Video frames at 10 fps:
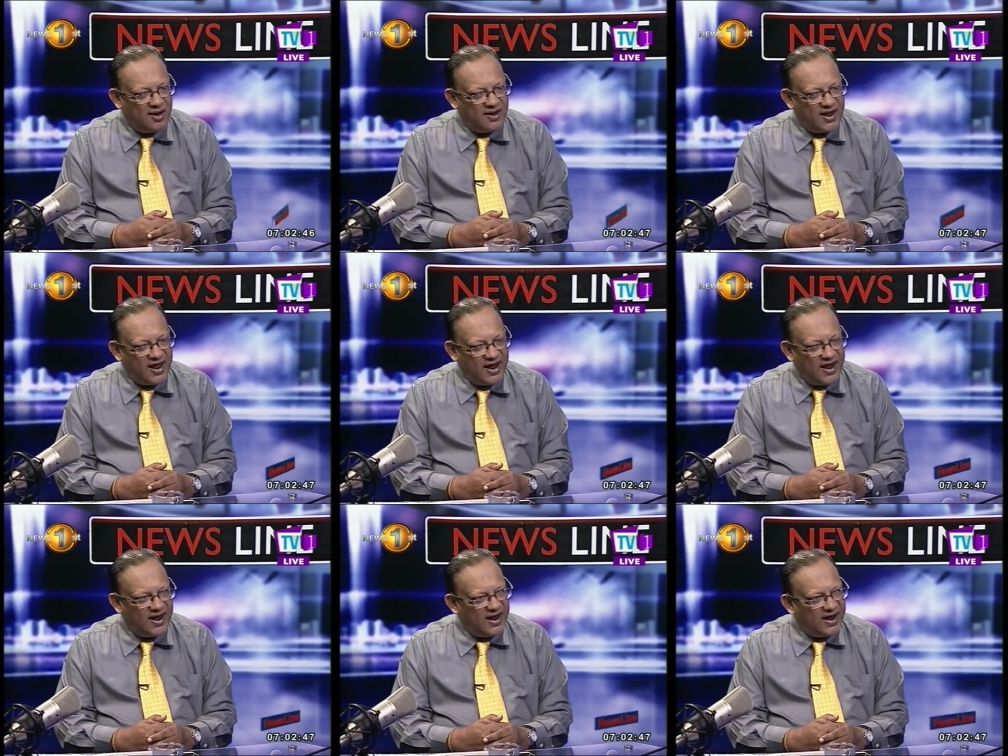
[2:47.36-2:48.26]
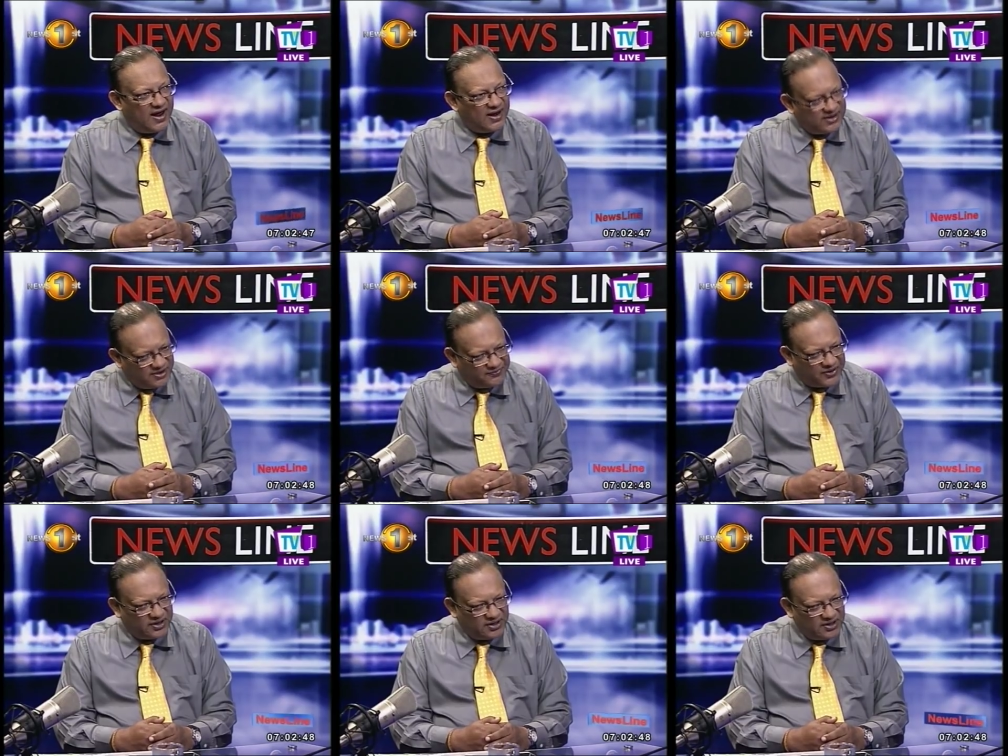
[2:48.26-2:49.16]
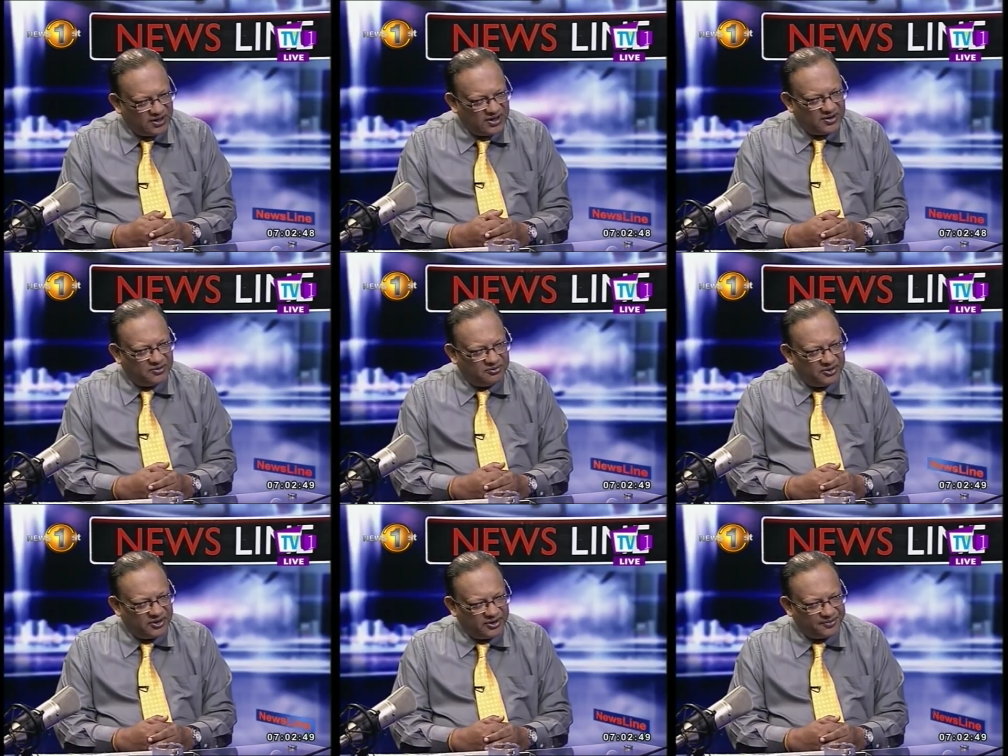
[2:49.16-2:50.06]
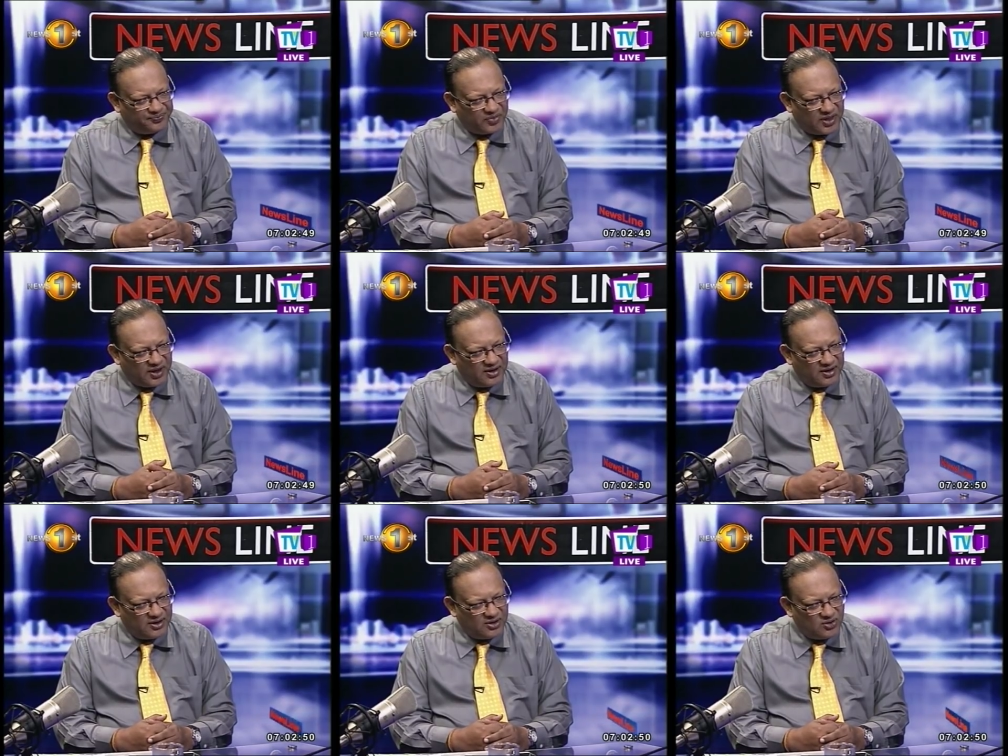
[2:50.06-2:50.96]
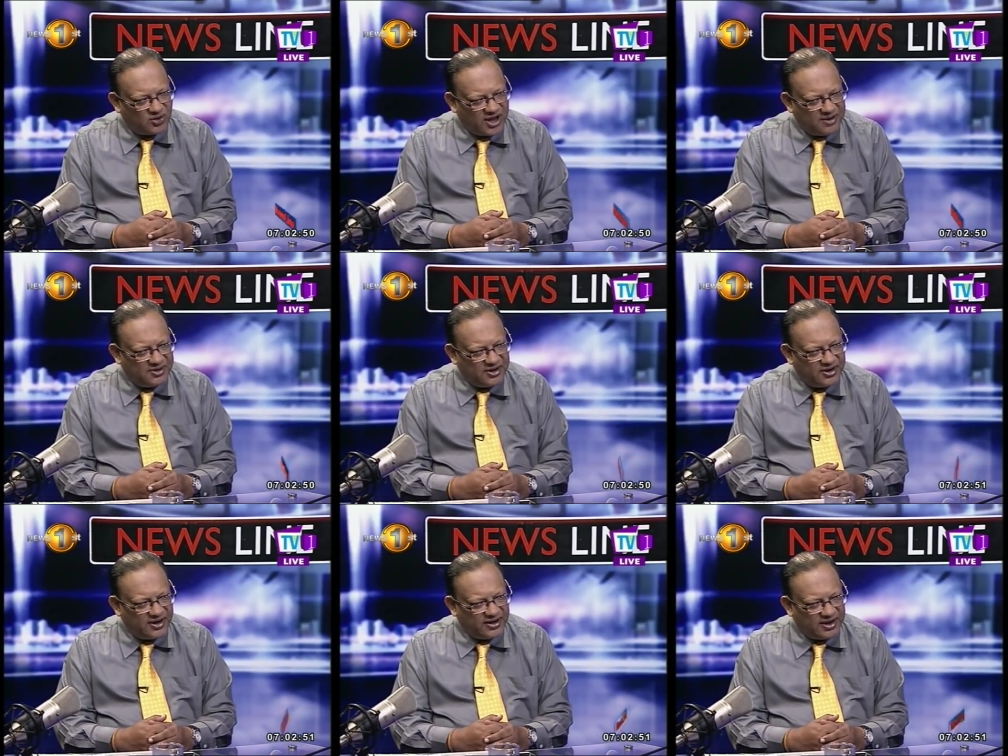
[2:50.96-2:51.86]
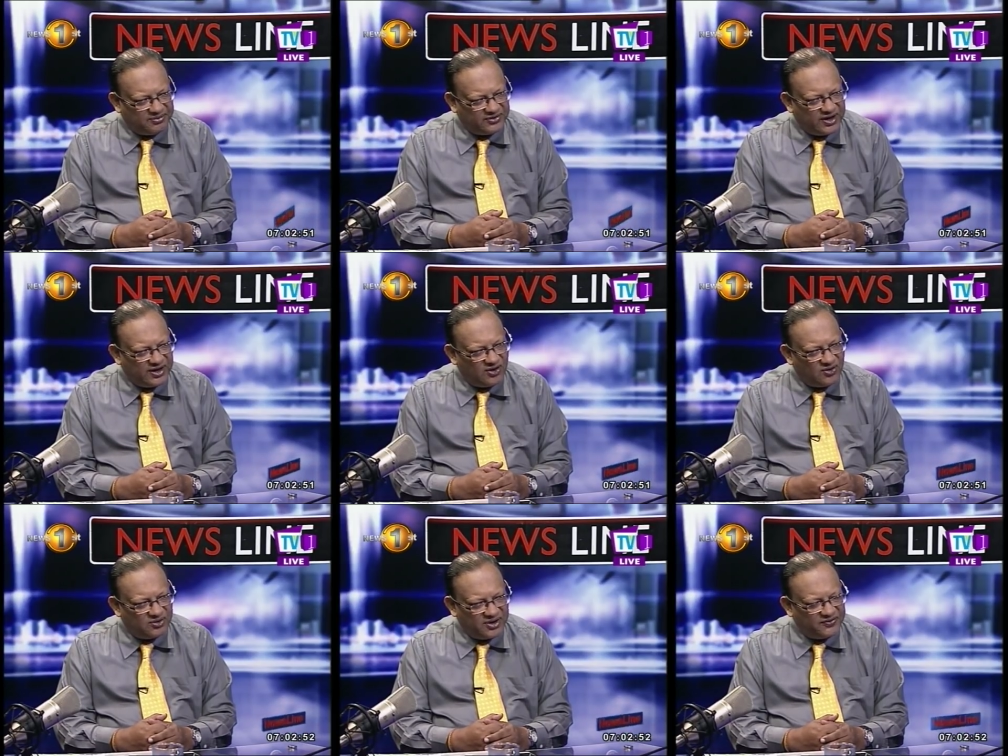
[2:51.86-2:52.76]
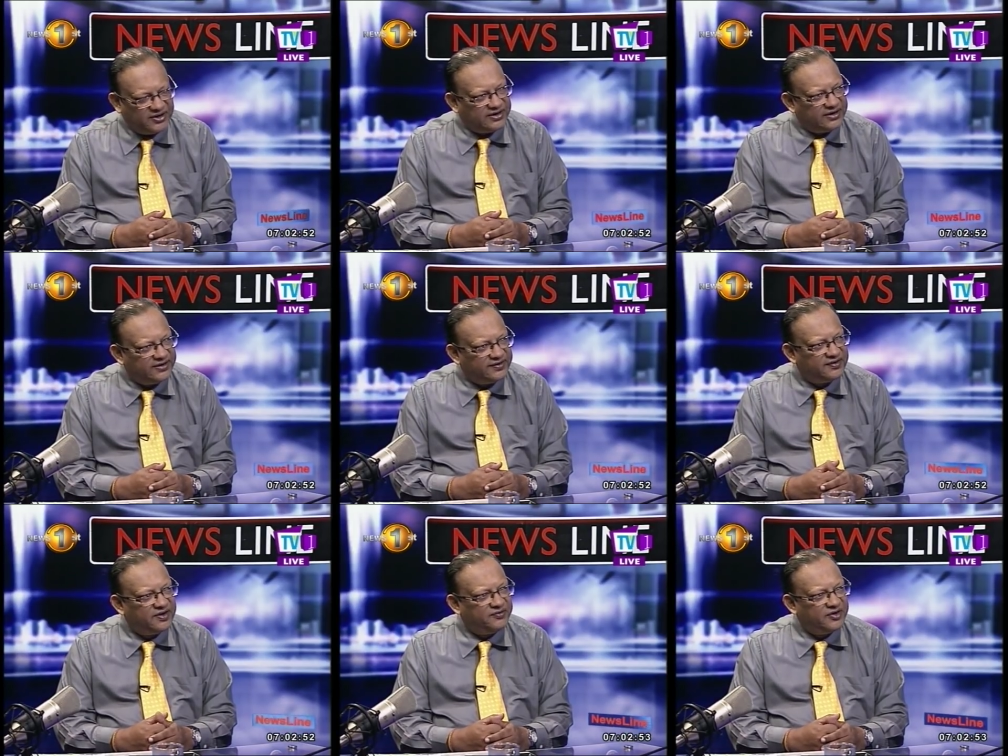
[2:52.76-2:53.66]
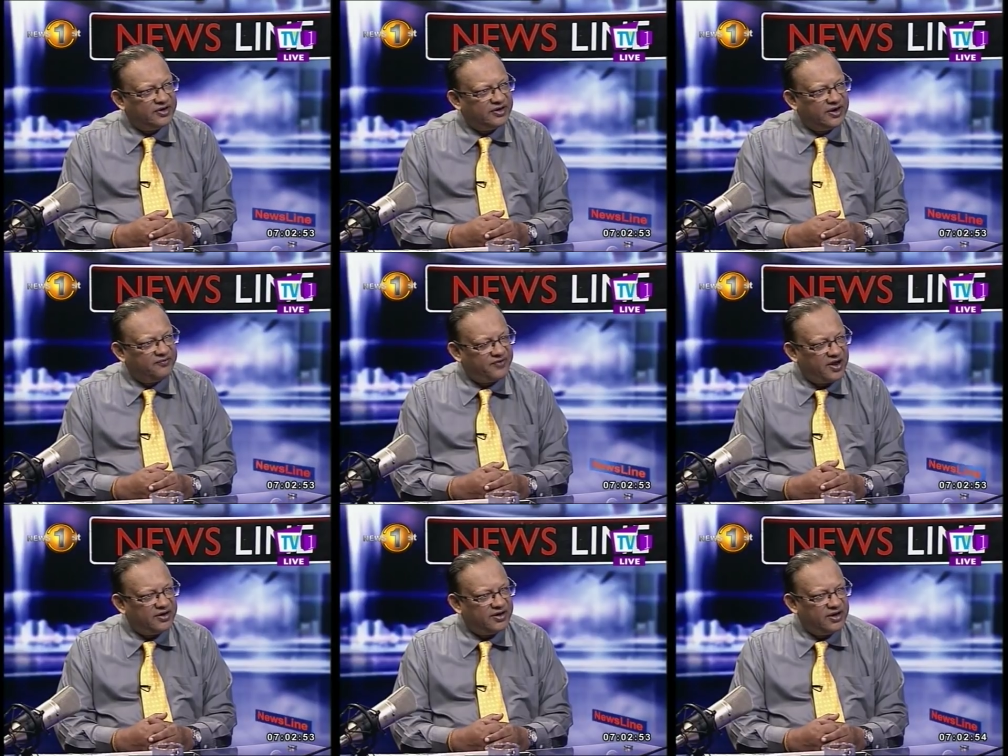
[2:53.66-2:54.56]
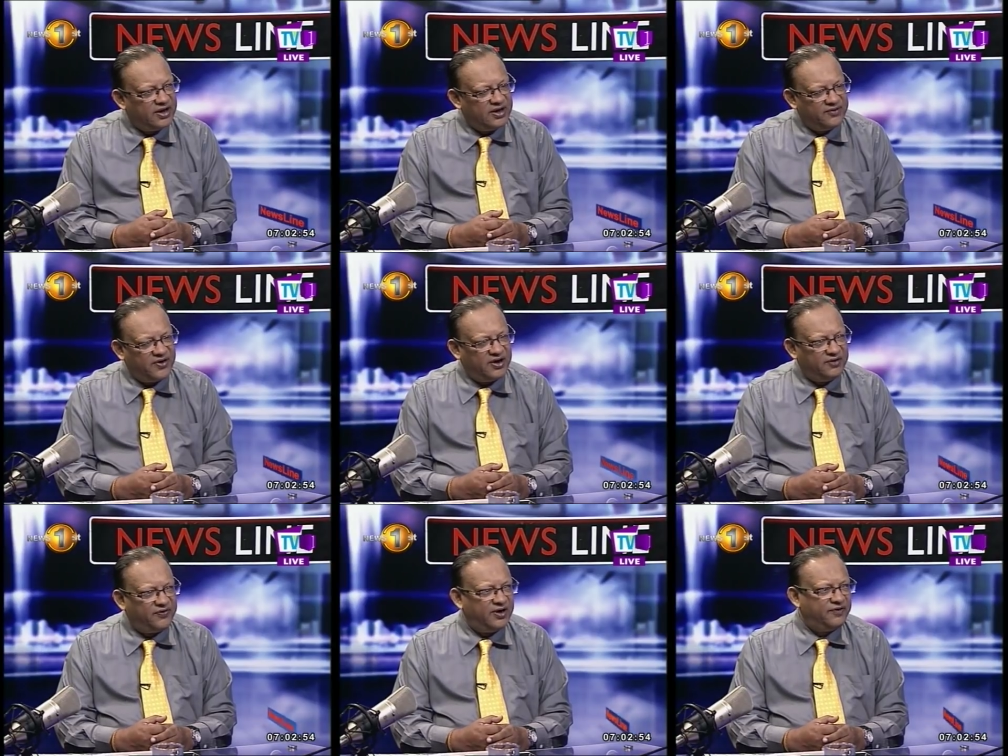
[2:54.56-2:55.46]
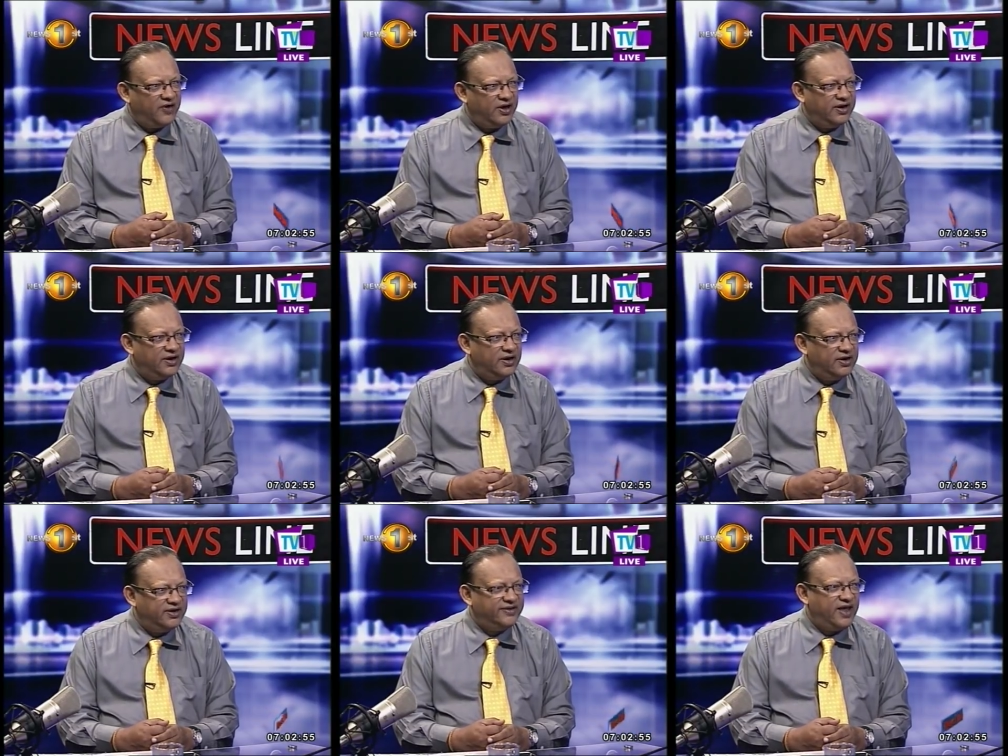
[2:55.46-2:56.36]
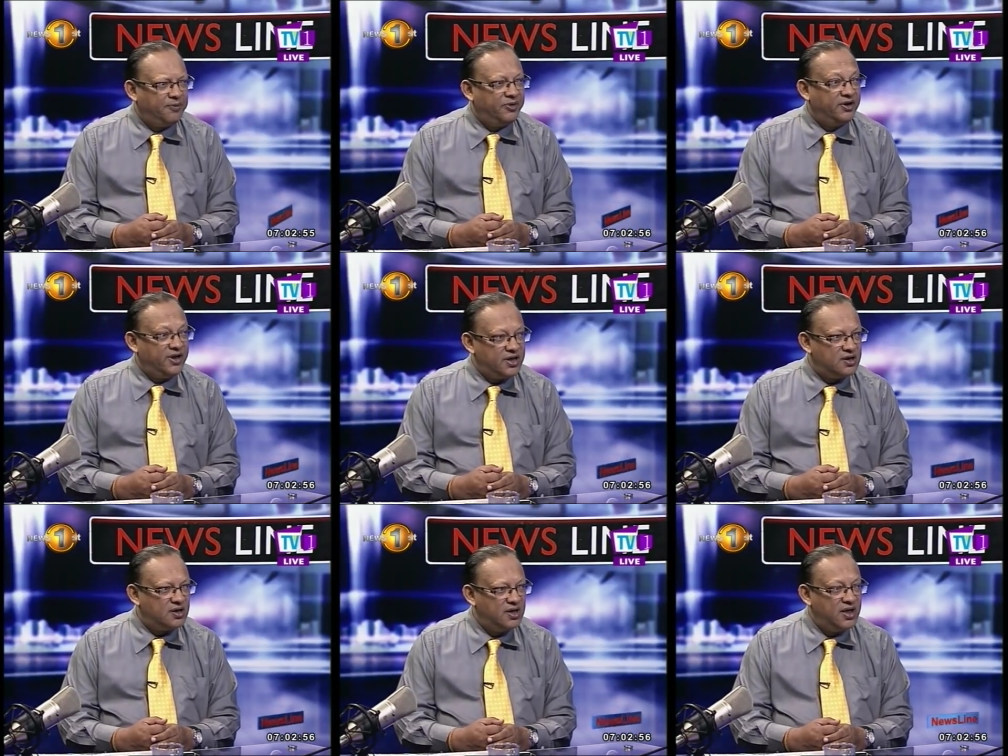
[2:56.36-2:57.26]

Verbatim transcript: our dear friend, our dear friend, uh, were who came here and kept saying, oh, definitely this and definitely that, finally, finally, finally, finally, it's happening